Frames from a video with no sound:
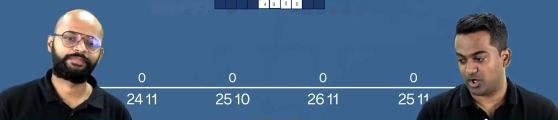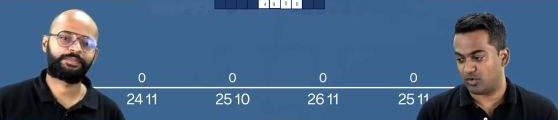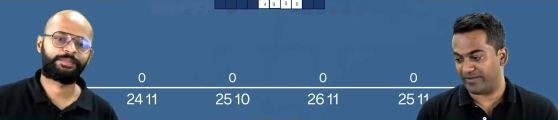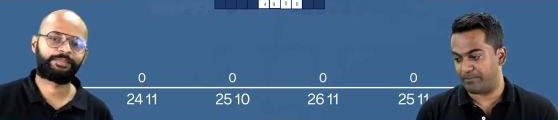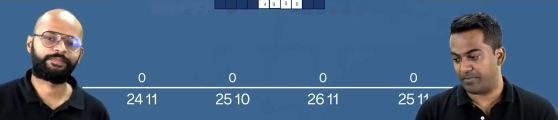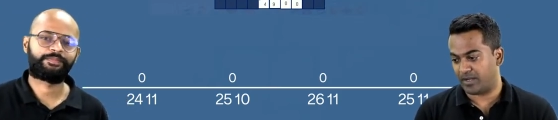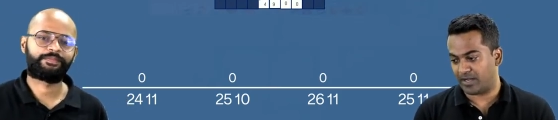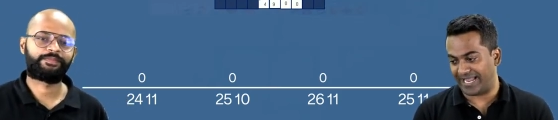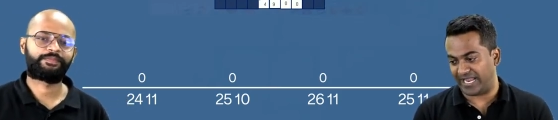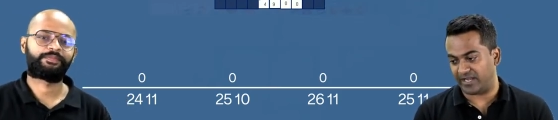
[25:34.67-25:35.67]

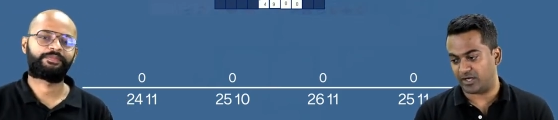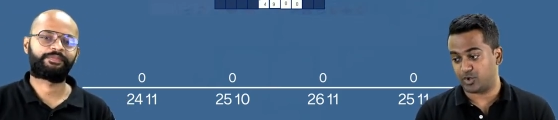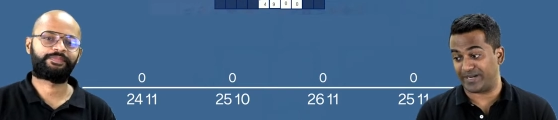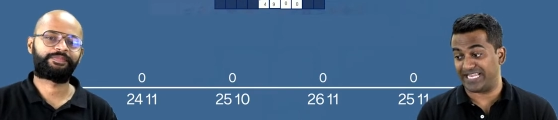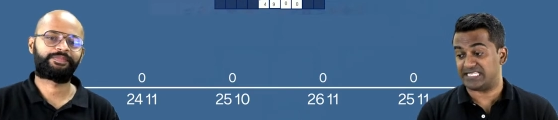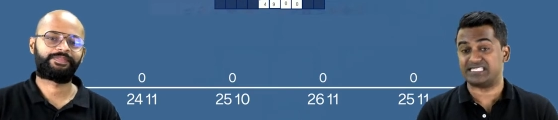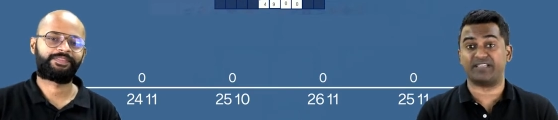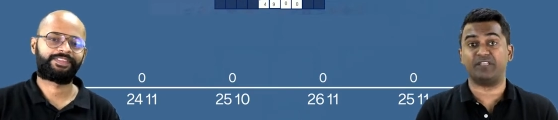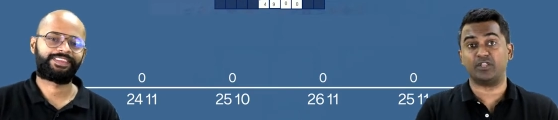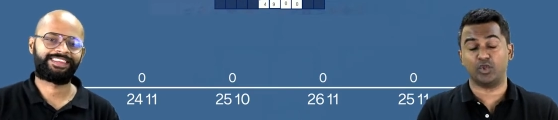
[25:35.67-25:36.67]
Speaker 1: November and
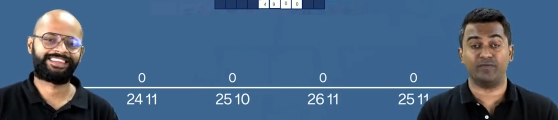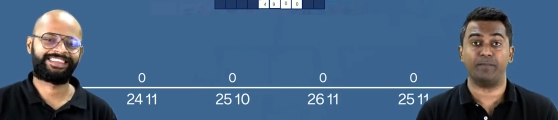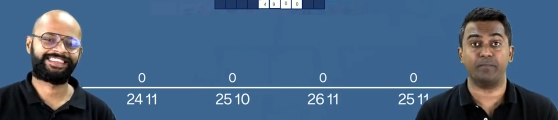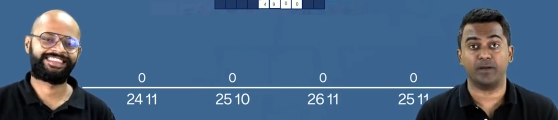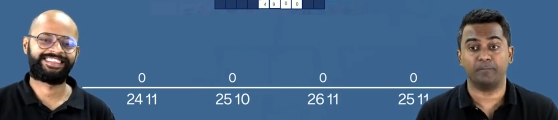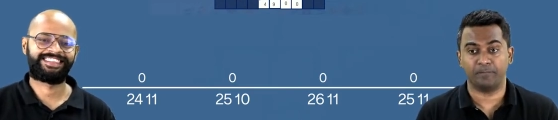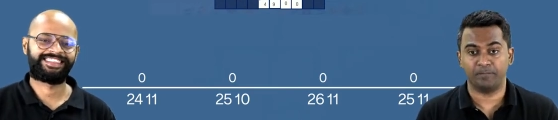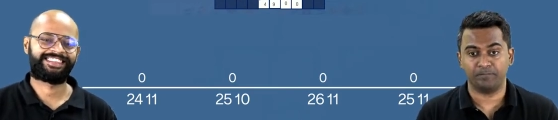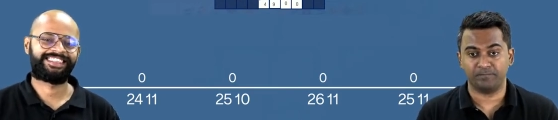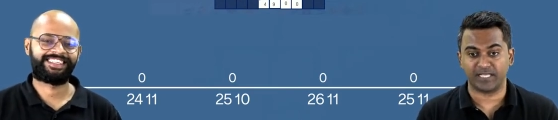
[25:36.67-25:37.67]
27th November.
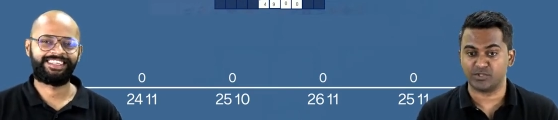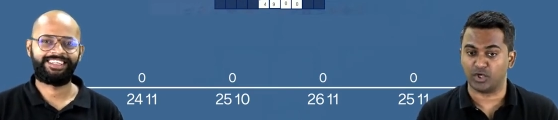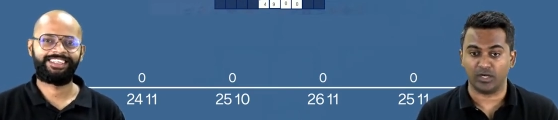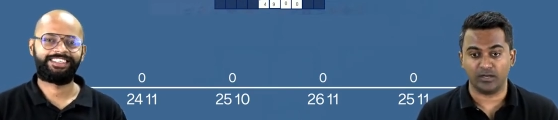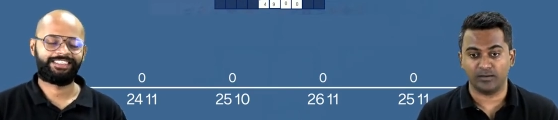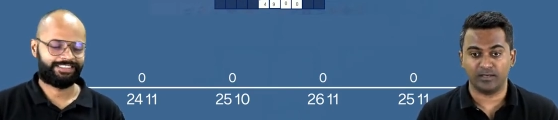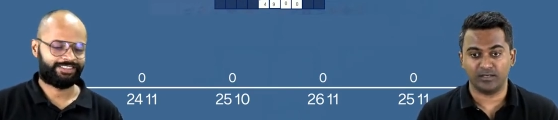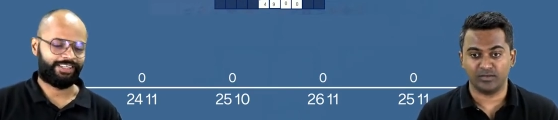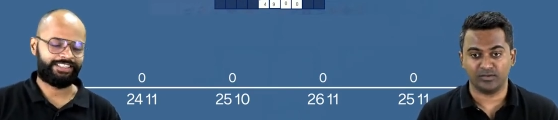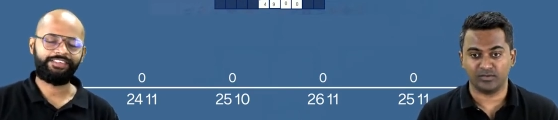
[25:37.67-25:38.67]
That's all.
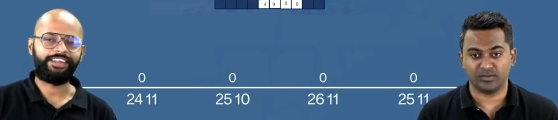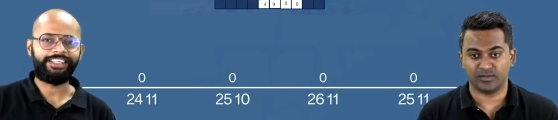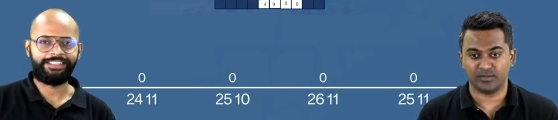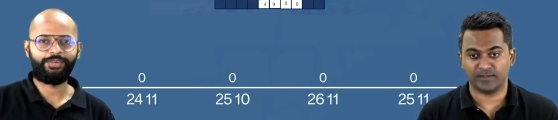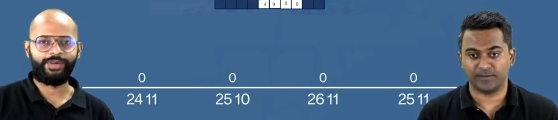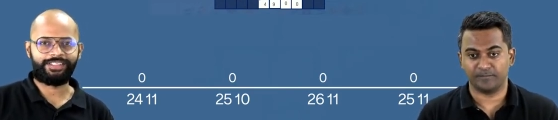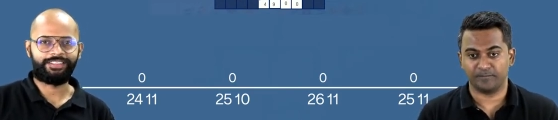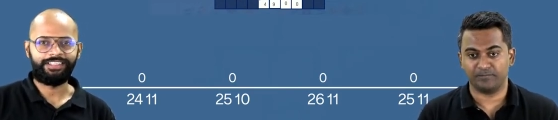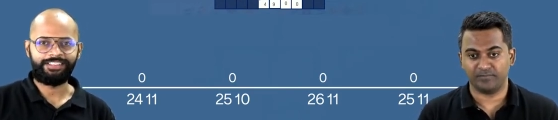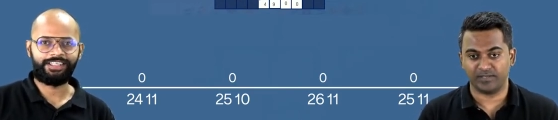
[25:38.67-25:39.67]
So it's a very easy
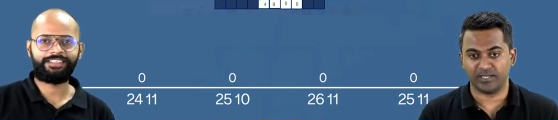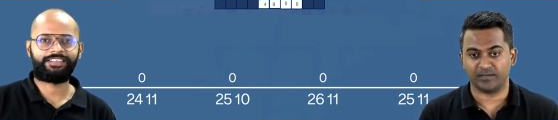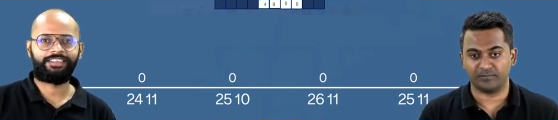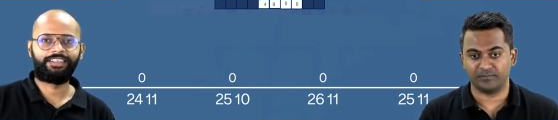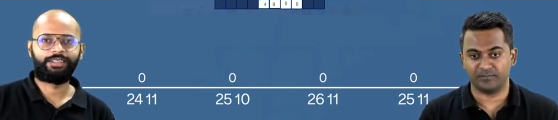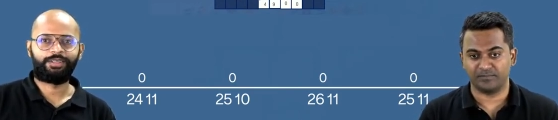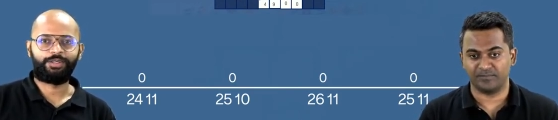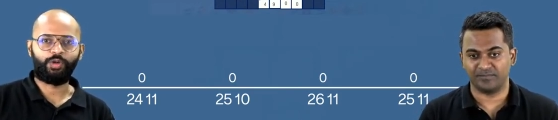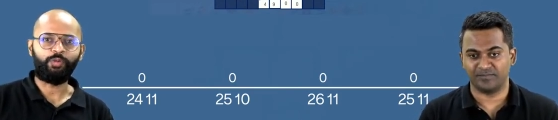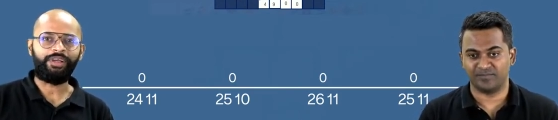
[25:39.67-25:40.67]
question. It's just... yeah.
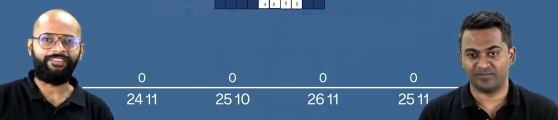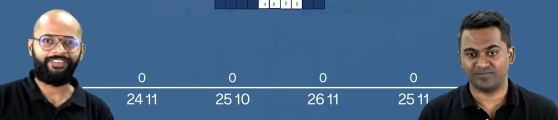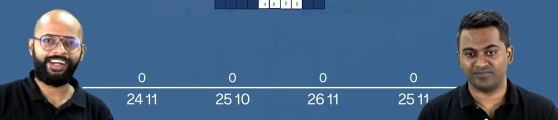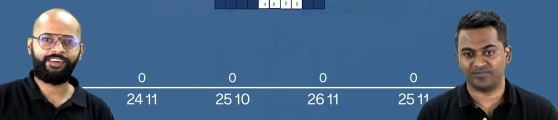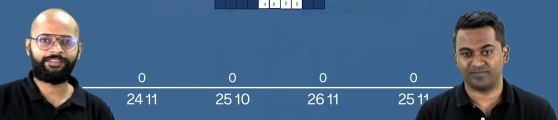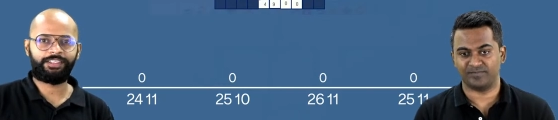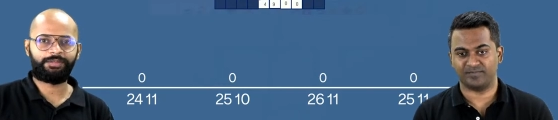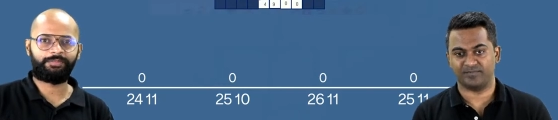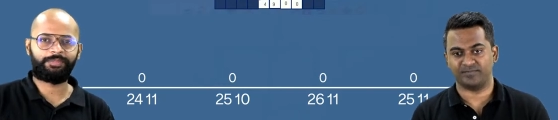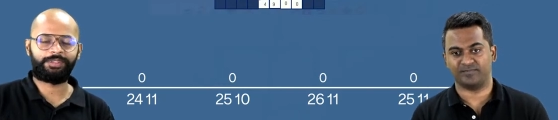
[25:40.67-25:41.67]
Speaker 2: Don't be afraid of
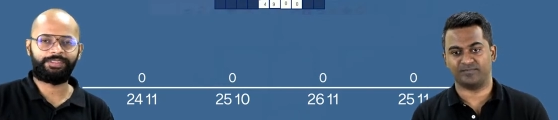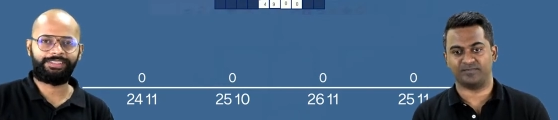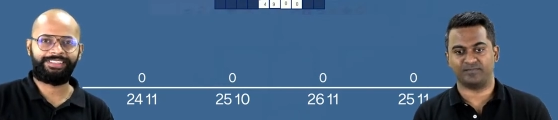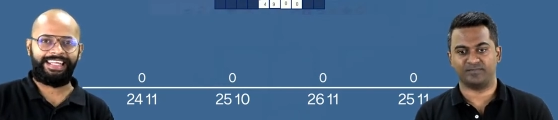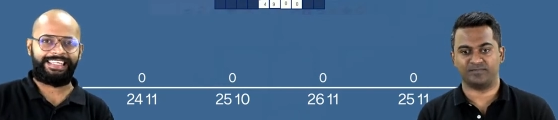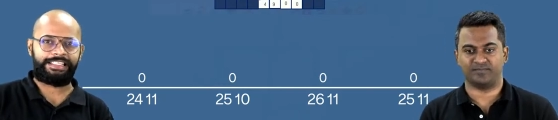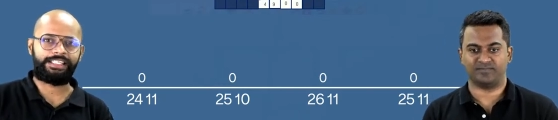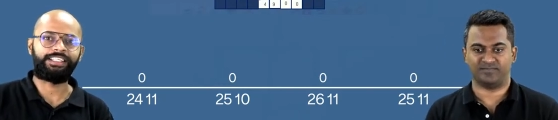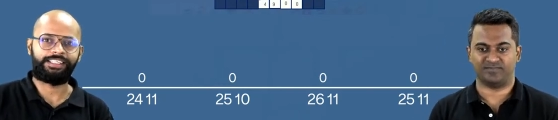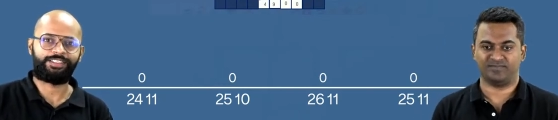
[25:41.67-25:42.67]
the
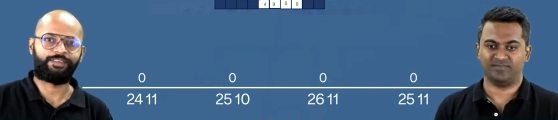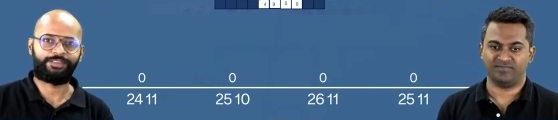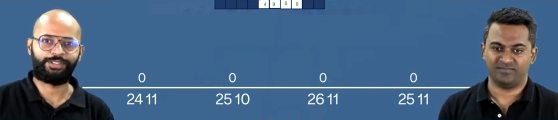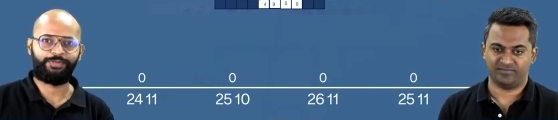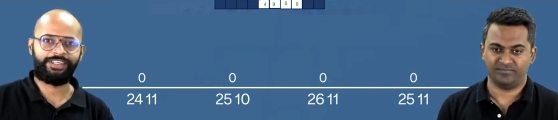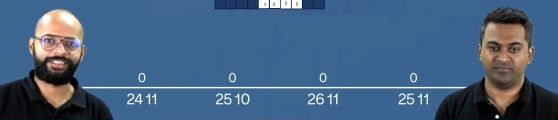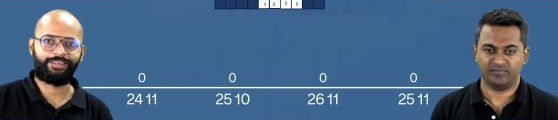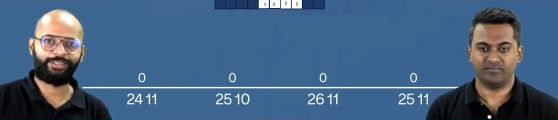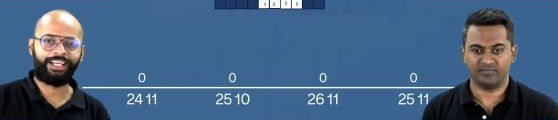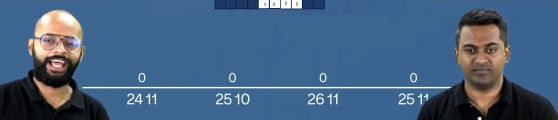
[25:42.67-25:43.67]
textiness of this
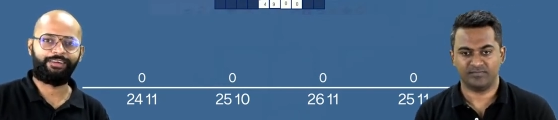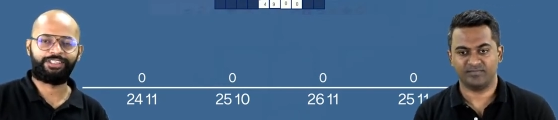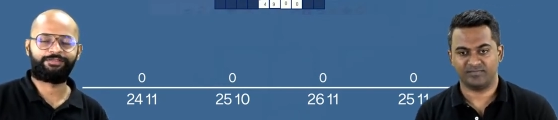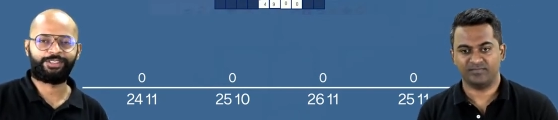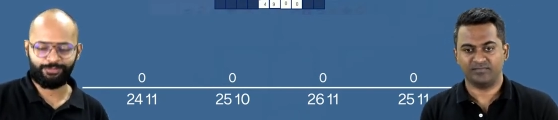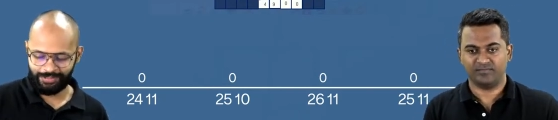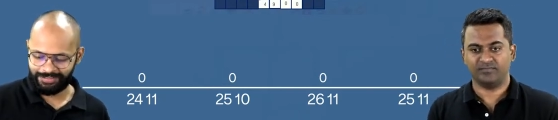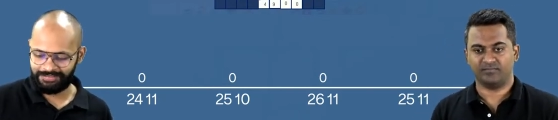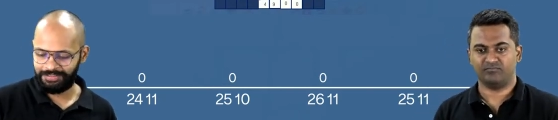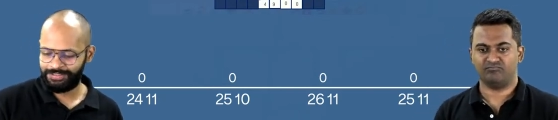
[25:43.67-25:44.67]
question, or the language of this
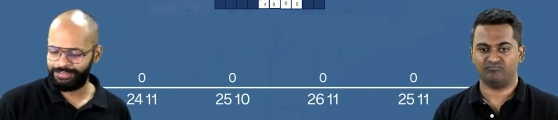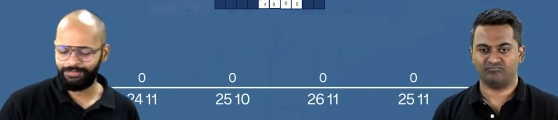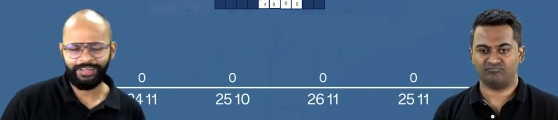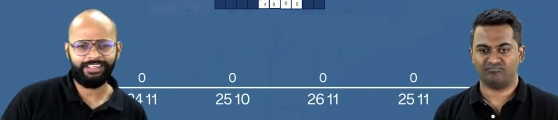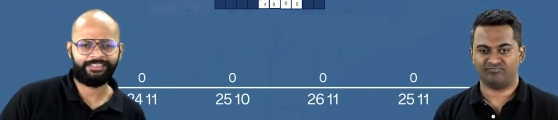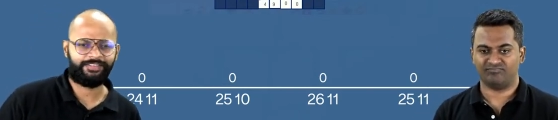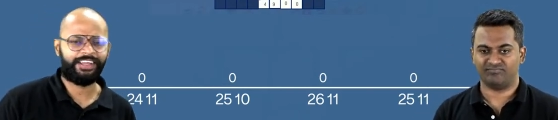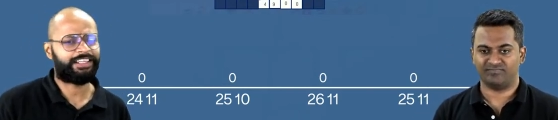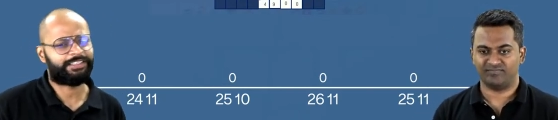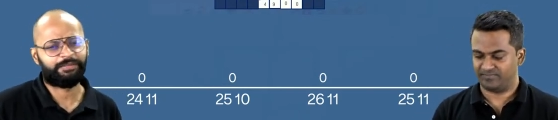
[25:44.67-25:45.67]
question. It's a very
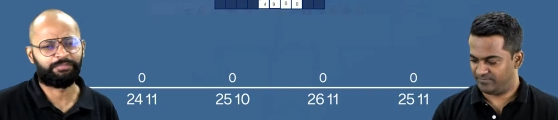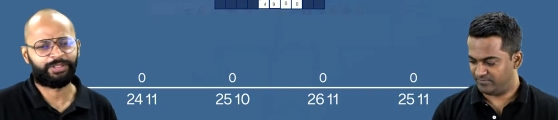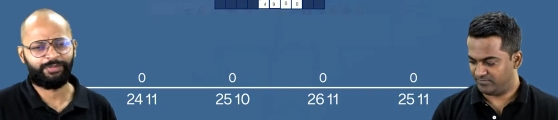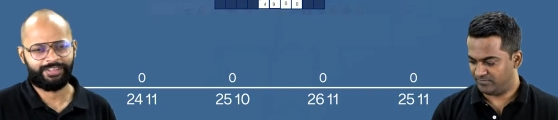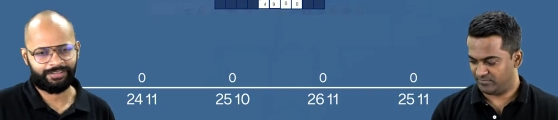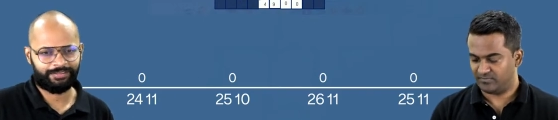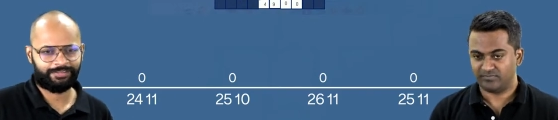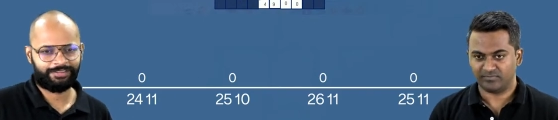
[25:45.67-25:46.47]
fairly simple question.